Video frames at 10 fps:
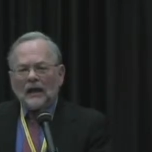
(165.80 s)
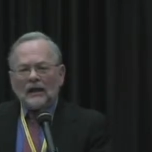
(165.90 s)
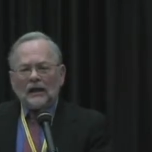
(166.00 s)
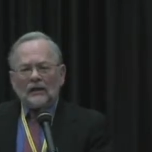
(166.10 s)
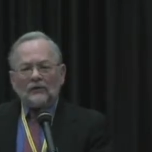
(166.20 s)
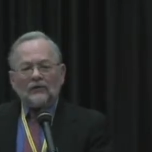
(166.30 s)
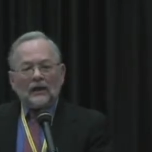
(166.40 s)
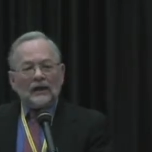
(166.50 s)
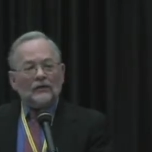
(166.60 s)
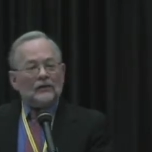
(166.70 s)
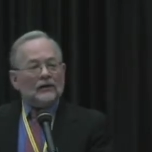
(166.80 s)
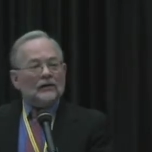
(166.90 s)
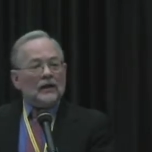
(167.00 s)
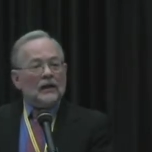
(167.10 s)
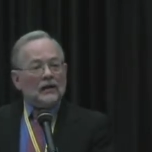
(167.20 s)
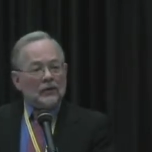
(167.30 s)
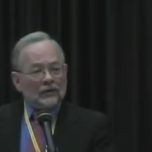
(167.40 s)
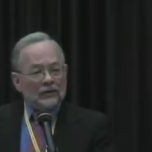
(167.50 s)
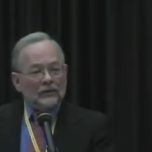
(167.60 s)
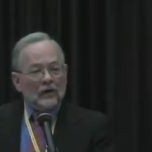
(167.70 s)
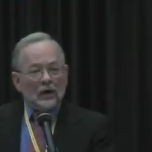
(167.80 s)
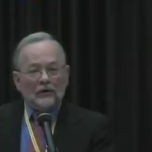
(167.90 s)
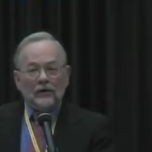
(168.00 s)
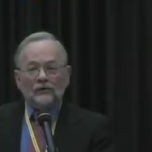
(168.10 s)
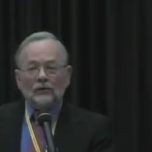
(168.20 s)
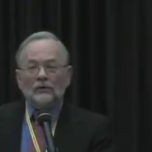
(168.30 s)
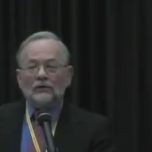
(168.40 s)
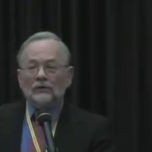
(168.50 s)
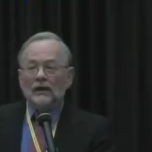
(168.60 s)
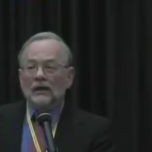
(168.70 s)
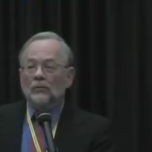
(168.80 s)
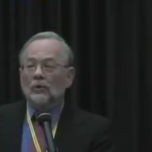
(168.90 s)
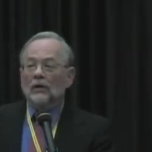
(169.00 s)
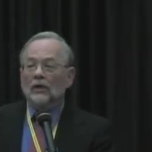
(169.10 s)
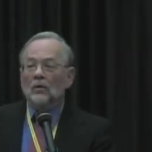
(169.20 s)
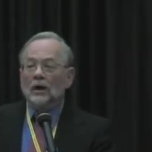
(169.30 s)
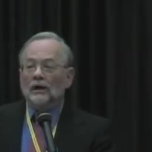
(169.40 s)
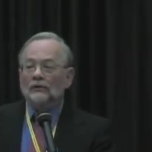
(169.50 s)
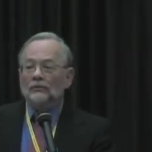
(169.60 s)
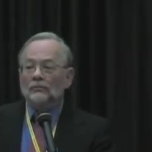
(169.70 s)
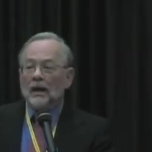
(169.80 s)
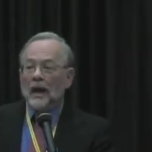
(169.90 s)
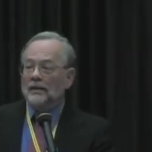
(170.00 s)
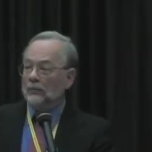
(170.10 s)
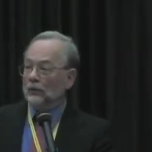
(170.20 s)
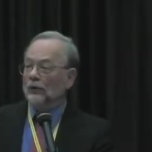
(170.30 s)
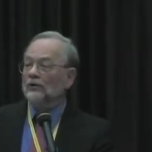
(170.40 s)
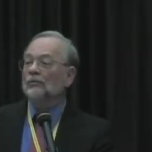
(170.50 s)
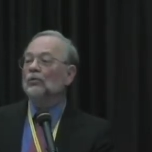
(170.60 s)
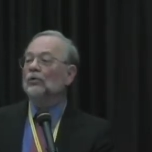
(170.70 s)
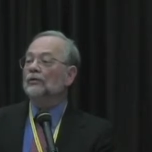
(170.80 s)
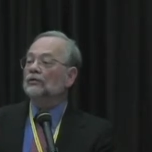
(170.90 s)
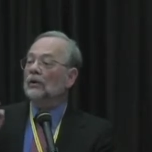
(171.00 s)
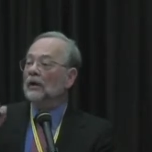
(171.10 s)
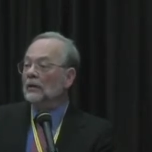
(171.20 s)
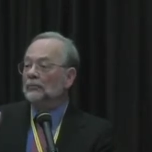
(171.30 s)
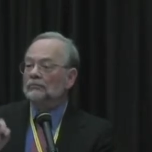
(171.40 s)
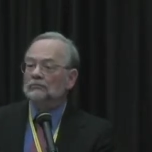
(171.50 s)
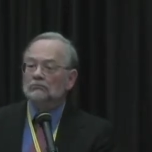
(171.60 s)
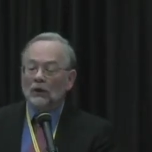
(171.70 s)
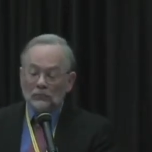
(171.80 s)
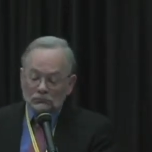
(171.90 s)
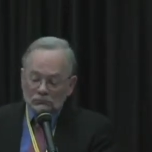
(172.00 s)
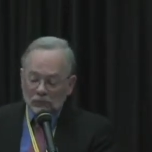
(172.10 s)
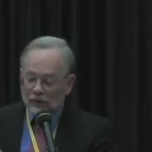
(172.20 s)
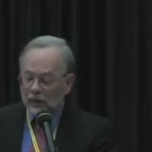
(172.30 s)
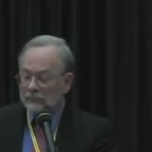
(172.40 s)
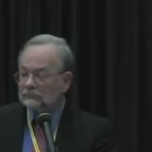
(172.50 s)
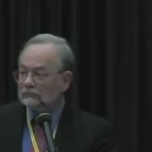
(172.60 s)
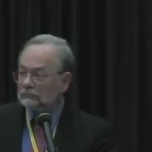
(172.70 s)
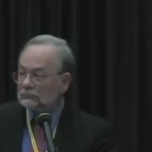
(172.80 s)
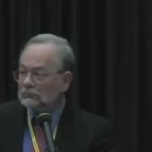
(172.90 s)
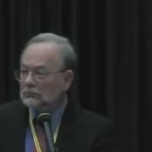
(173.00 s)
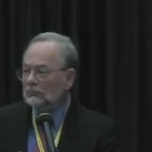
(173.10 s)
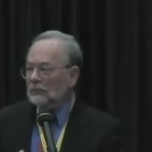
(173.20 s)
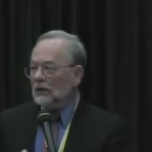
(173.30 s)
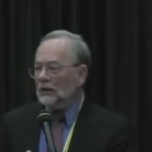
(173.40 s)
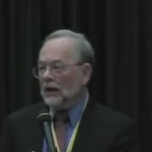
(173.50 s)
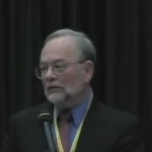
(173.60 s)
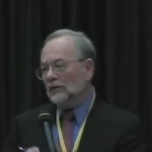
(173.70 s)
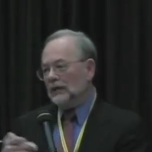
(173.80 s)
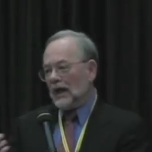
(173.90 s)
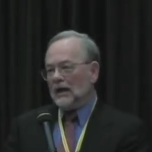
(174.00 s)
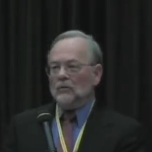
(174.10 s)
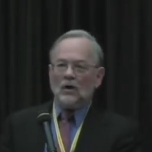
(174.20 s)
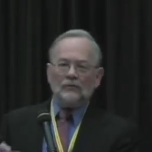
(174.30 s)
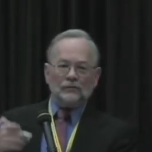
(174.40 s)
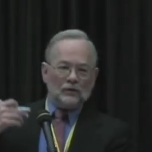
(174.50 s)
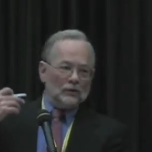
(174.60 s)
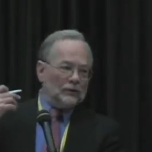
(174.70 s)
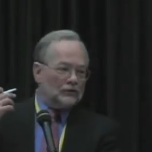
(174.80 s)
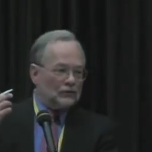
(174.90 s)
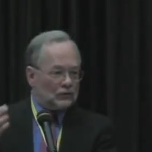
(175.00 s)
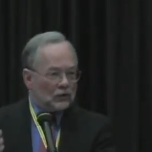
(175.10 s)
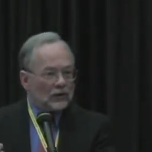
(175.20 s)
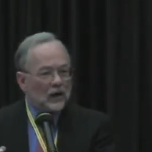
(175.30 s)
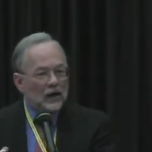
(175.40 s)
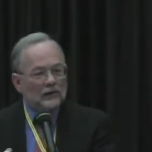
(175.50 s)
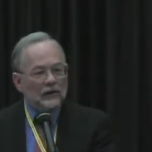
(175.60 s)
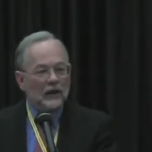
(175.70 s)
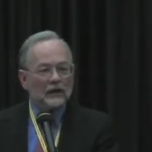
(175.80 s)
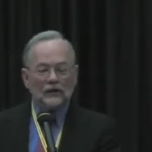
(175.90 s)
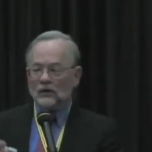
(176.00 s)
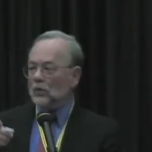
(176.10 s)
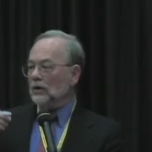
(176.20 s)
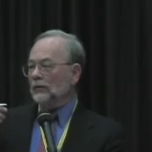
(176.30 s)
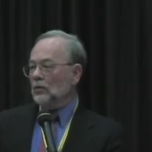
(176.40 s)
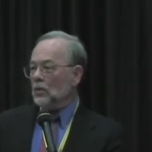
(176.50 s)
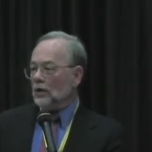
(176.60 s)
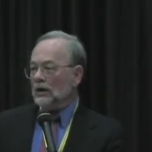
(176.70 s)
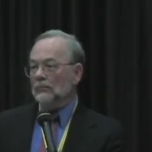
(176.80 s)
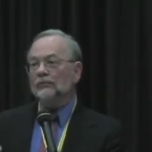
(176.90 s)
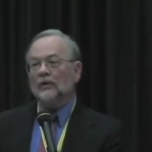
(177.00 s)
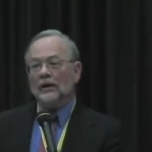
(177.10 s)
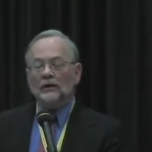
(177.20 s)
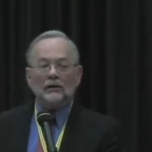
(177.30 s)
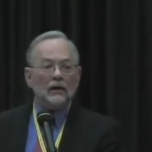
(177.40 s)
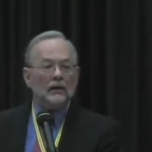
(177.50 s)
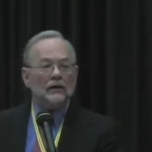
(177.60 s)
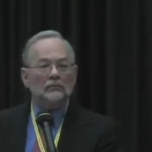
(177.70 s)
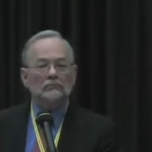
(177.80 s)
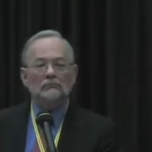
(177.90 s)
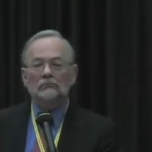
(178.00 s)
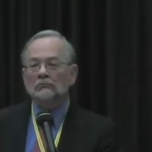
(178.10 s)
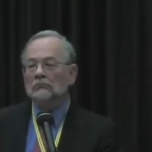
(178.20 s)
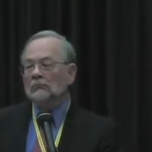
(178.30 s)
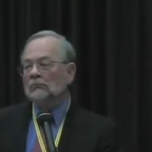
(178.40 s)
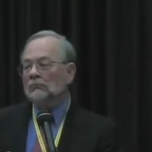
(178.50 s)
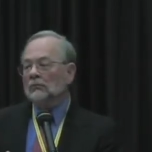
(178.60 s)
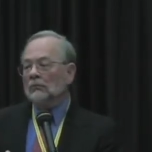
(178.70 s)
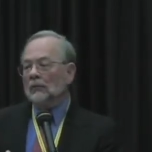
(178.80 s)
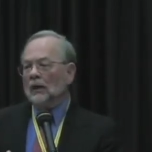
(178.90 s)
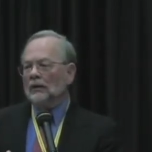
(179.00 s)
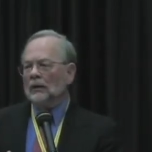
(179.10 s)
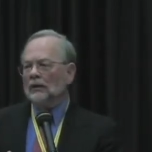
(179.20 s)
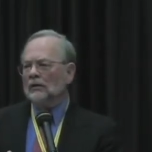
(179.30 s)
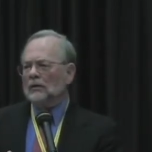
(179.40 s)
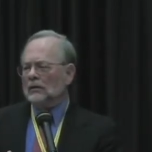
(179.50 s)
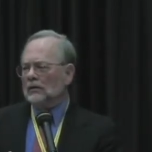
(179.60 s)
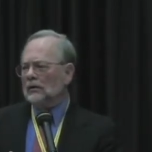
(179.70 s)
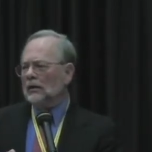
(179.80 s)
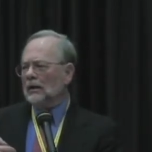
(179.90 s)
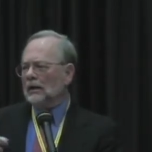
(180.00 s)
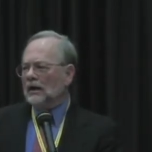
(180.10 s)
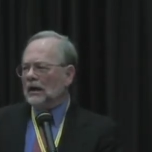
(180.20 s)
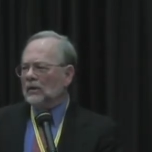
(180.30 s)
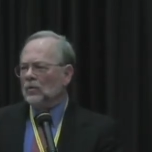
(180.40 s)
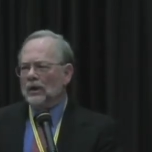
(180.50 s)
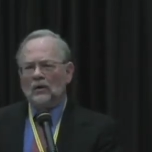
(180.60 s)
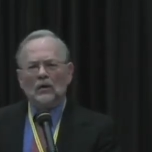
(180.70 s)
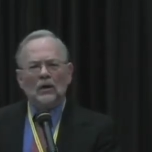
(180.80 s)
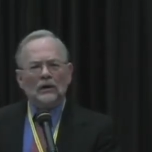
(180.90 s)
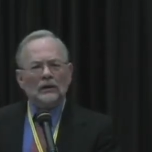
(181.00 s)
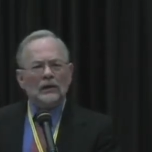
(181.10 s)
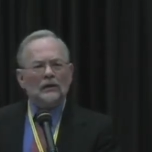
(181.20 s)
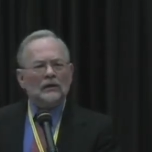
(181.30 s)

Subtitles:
is that he is an intending immigrant unless and until he can prove otherwise. And the burden of proof is on him. Well, okay. And I looked at it, and well, if this is a good contact and you want to reward him, fine and dandy. And then it went on, and